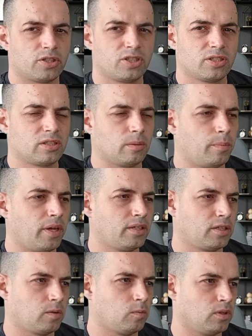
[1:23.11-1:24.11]
just the
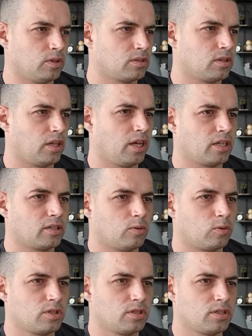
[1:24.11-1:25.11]
basic ones like
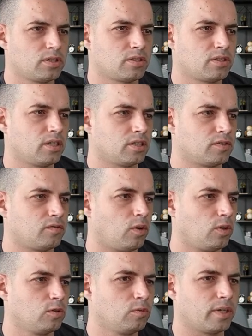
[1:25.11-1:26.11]
orders, sales
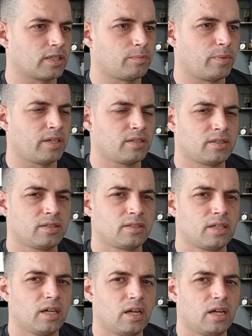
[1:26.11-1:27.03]
volume, expenses,